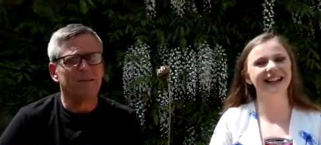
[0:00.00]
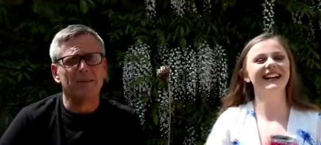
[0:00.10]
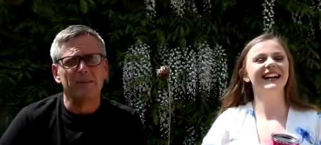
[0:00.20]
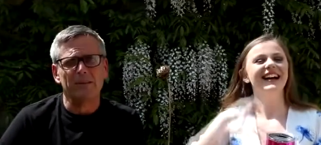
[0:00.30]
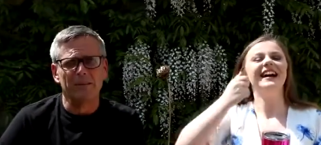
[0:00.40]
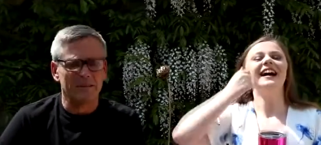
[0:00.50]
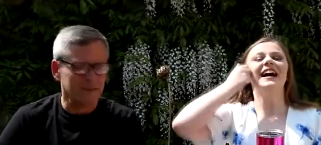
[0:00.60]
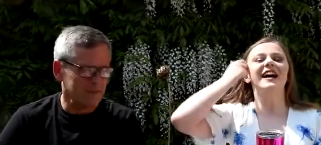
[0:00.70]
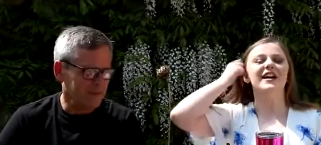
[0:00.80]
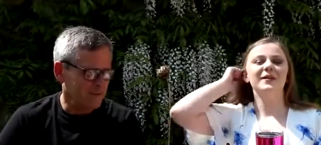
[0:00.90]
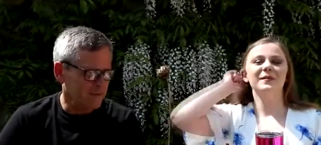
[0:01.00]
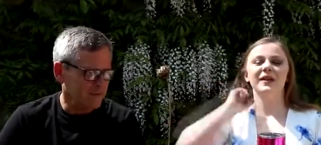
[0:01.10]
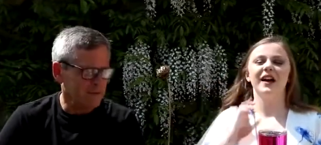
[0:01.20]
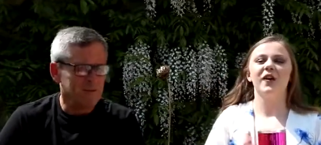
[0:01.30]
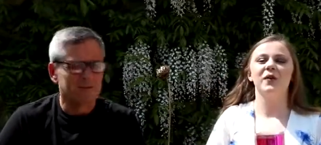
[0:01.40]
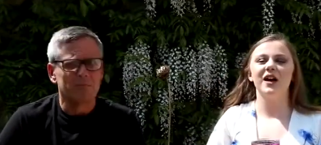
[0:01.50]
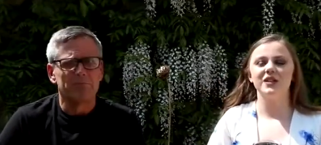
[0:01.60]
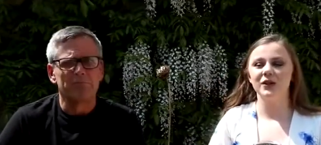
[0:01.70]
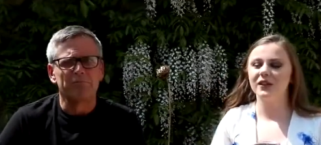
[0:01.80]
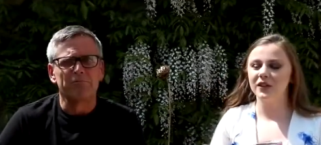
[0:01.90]
Speaker 1: Okay. Um, and we're
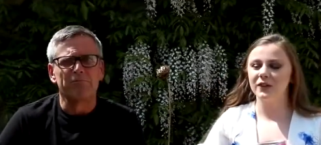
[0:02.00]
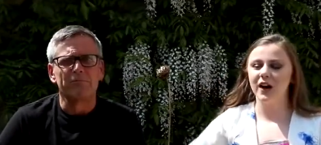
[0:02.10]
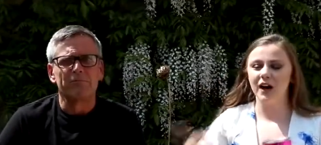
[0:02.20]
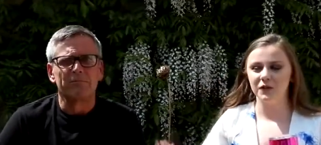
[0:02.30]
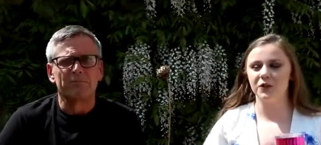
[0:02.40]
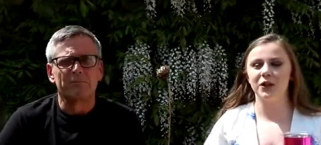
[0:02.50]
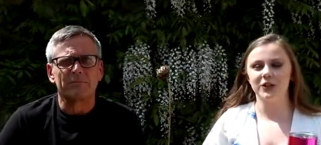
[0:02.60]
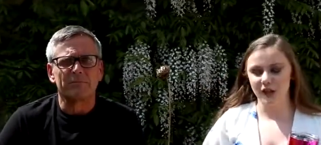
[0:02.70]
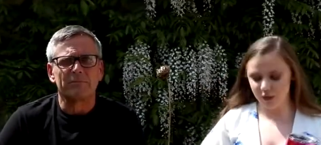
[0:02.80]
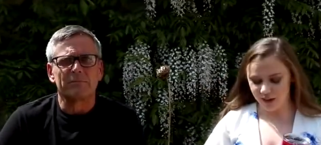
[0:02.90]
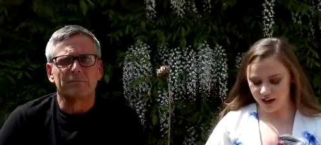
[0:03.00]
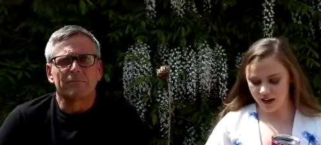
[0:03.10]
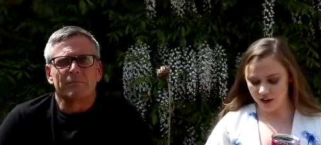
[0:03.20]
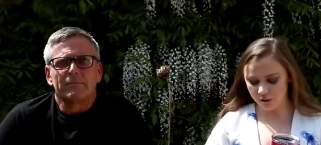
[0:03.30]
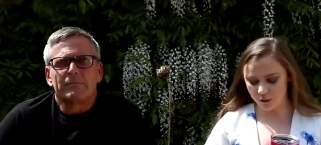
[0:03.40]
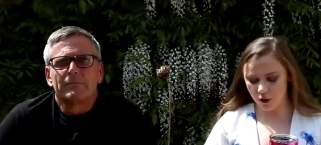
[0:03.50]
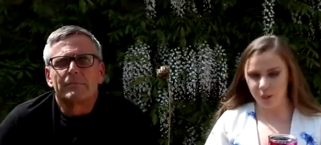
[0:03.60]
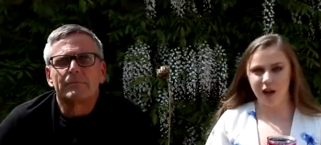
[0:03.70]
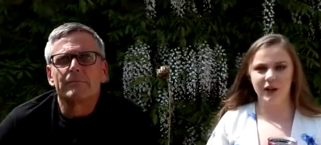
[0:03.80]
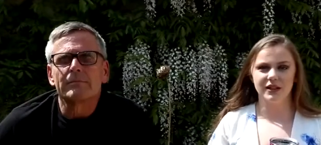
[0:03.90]
doing the father-daughter Q&A. I just thought
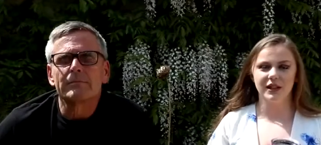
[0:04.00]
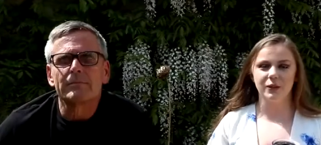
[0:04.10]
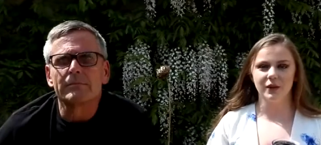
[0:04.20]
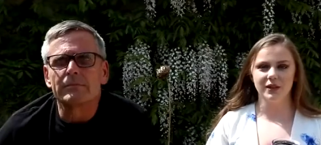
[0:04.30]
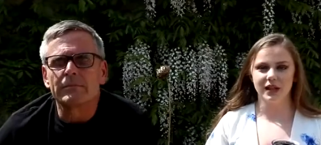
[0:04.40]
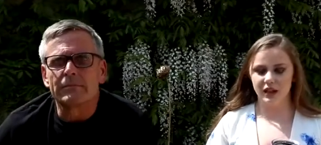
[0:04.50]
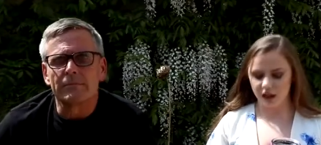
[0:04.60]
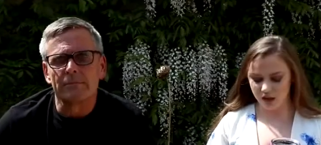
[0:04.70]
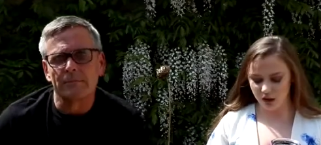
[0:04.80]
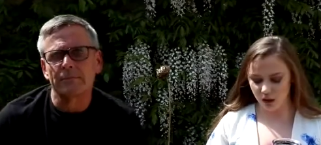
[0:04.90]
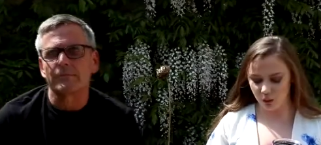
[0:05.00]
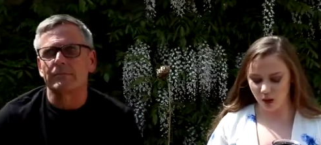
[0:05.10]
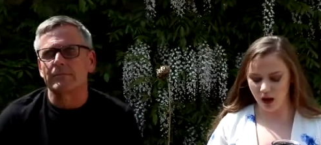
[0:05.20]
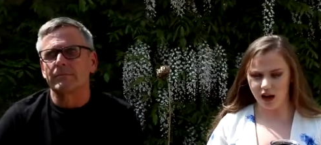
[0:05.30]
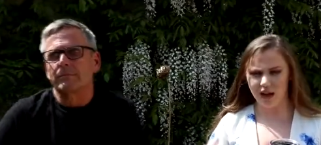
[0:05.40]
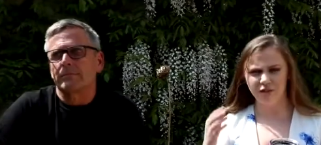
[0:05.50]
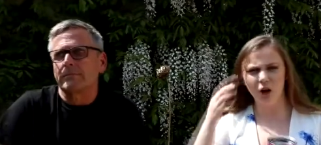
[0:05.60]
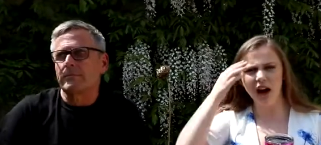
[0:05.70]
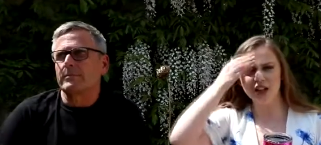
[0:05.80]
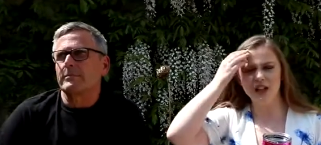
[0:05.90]
about it one day. I don't know why. I've
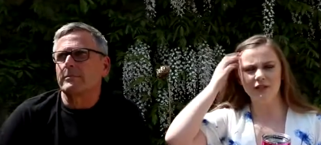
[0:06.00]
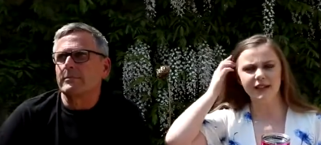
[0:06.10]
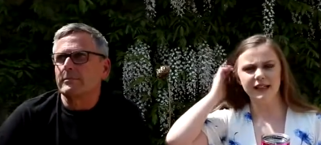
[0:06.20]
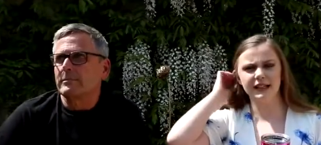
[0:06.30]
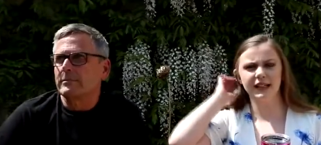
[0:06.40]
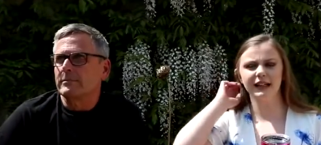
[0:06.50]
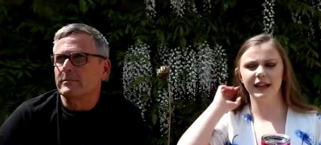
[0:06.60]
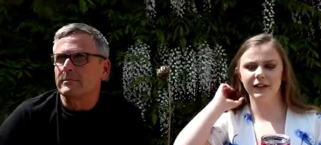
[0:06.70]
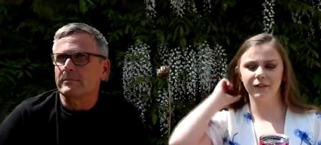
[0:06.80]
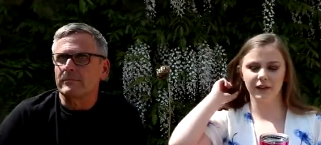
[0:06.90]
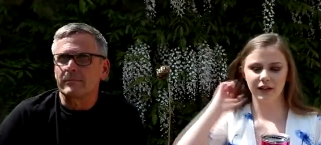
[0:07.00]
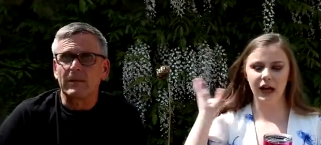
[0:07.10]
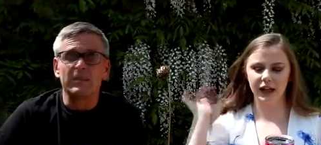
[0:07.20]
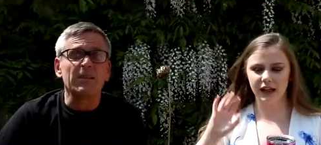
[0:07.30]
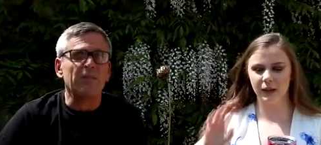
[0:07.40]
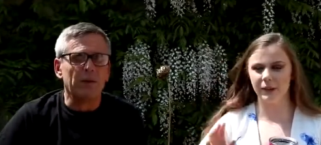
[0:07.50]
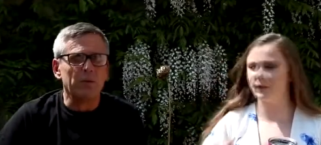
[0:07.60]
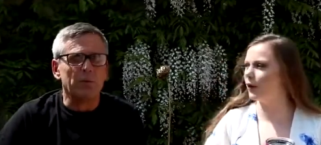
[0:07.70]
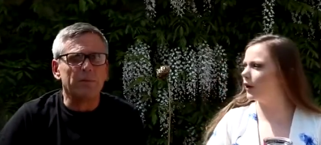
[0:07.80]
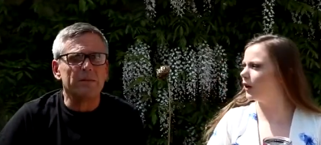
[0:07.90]
not actually really seen anything like it As if it I'm
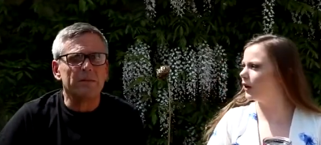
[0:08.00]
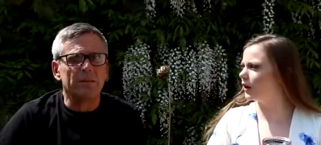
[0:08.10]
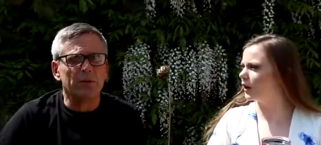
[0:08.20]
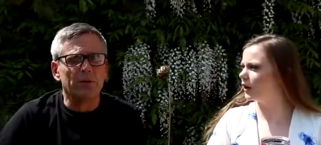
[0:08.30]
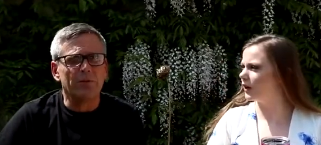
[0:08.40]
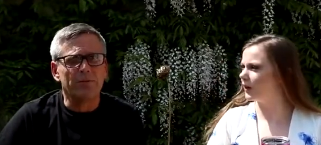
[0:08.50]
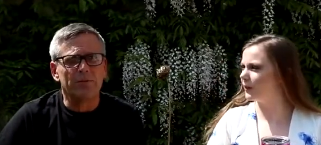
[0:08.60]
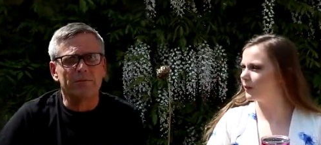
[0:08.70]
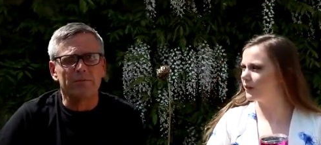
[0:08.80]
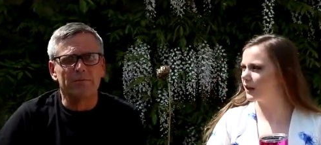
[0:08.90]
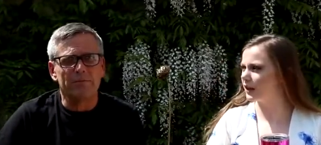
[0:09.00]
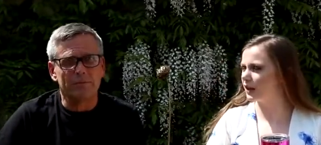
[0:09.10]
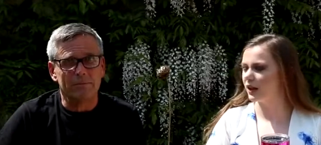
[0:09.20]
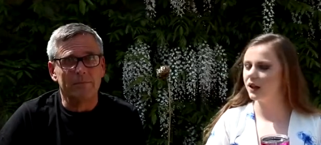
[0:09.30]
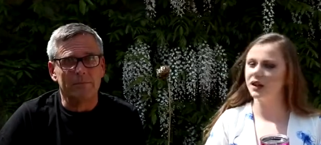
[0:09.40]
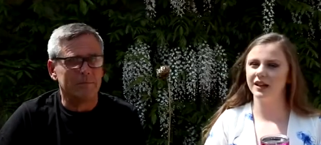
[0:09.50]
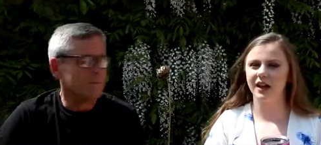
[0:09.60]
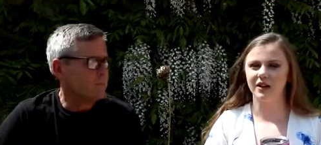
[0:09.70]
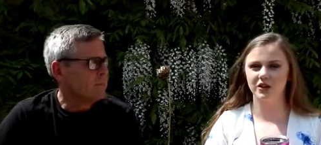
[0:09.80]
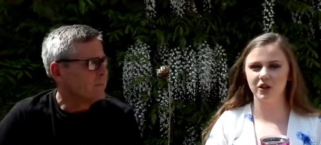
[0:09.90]
before. not busy enough.
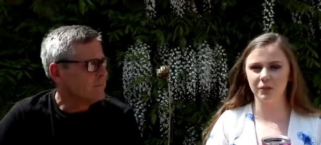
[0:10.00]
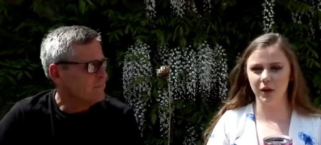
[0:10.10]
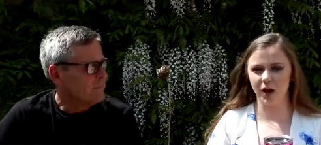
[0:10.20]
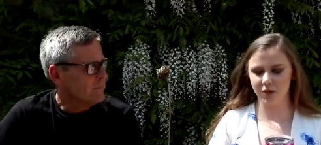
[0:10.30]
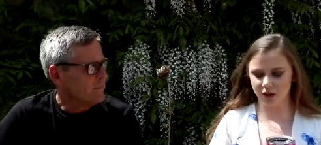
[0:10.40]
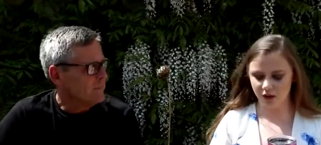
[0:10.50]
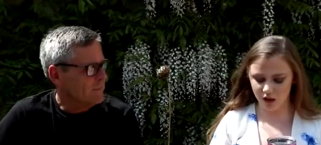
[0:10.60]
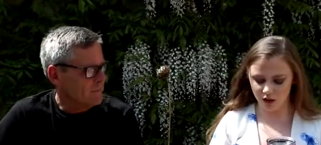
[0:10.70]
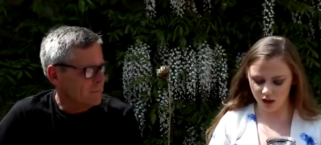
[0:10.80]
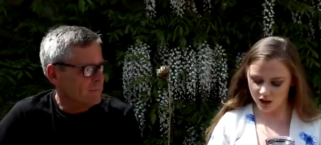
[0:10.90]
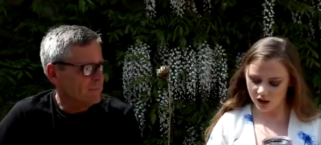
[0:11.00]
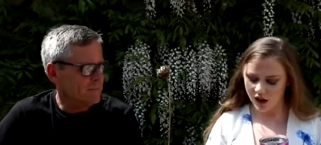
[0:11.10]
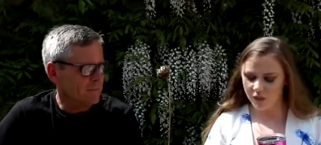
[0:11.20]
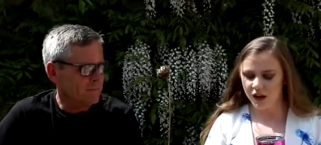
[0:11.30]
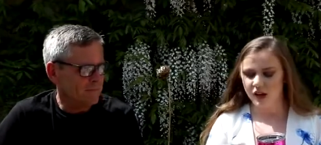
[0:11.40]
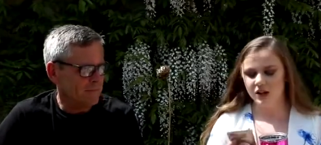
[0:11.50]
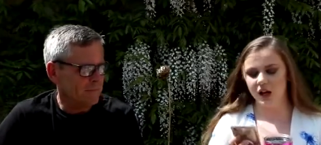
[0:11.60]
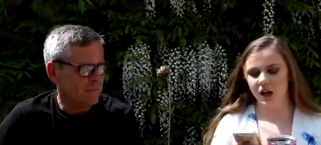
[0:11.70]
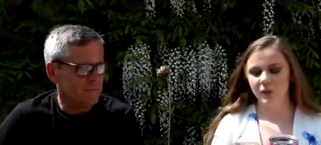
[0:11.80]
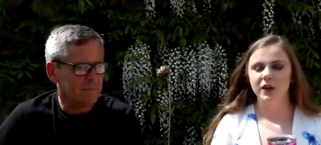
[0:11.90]
Yeah, he's got the barbecue going.
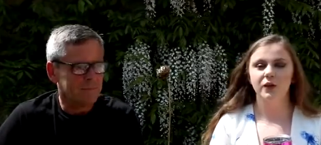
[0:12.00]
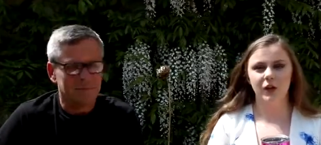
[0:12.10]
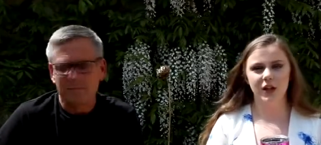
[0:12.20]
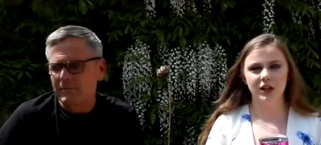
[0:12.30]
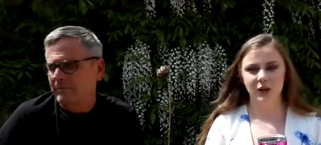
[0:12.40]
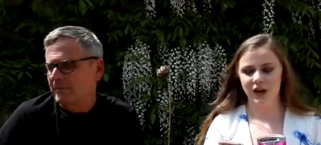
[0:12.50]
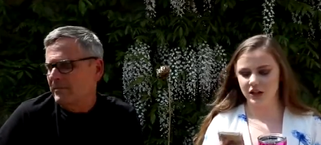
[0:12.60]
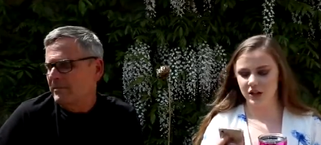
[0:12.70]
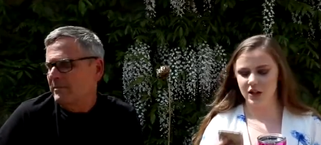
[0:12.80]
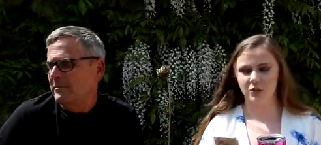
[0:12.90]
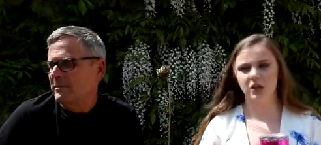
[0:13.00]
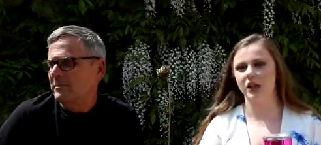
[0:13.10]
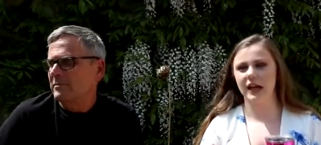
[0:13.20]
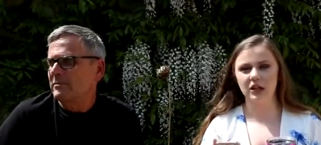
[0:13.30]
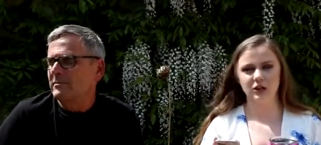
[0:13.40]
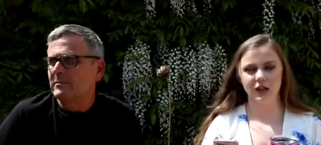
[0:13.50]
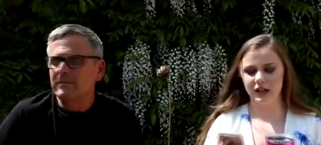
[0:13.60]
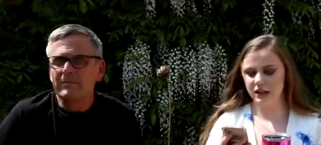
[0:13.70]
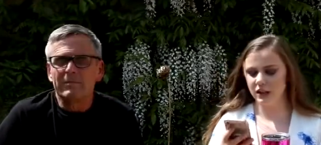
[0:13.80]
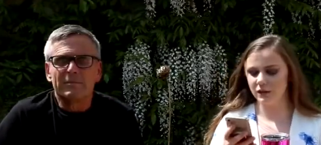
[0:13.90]
So, first question, I'm just going to get straight
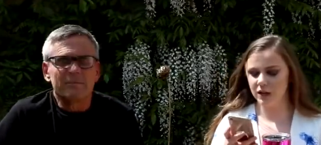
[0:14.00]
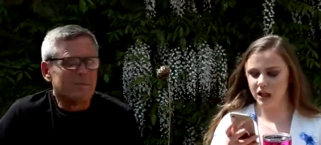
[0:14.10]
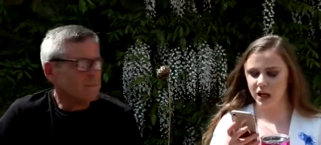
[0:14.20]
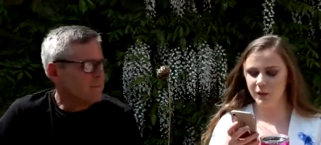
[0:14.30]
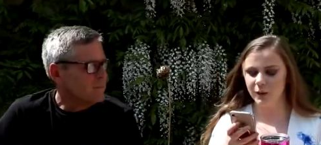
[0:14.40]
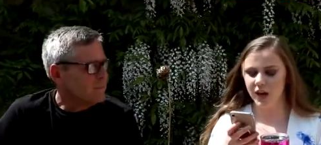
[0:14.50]
into the video.